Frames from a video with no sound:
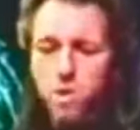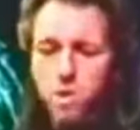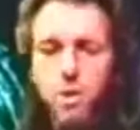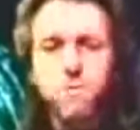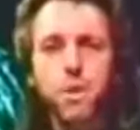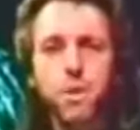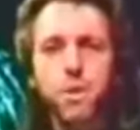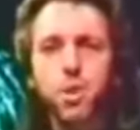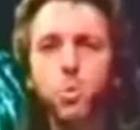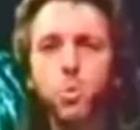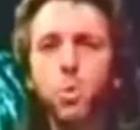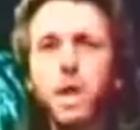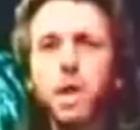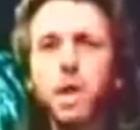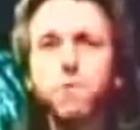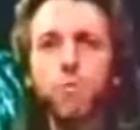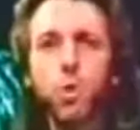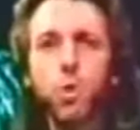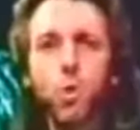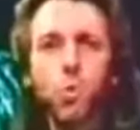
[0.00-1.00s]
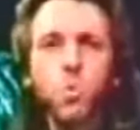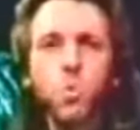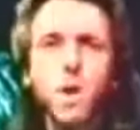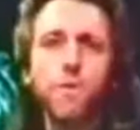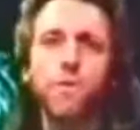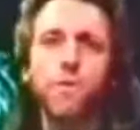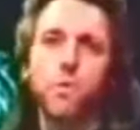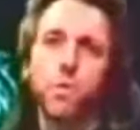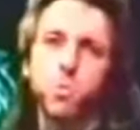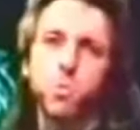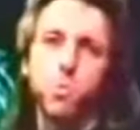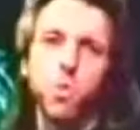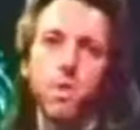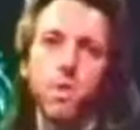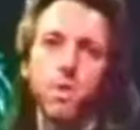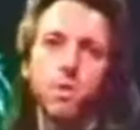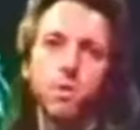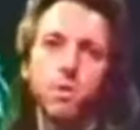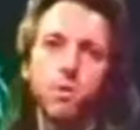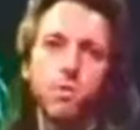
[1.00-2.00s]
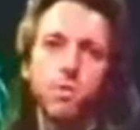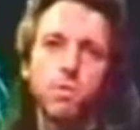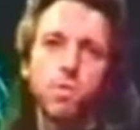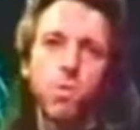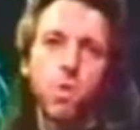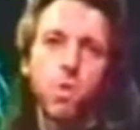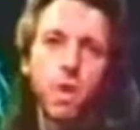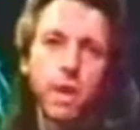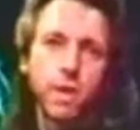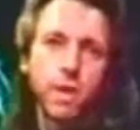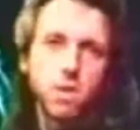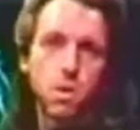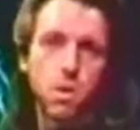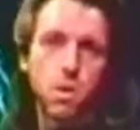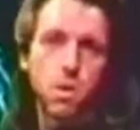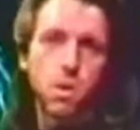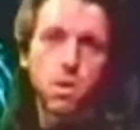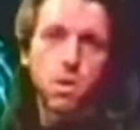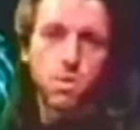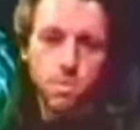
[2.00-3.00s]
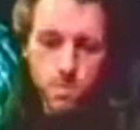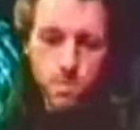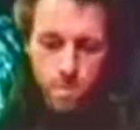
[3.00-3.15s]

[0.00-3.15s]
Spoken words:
events that we have no reference points for at all,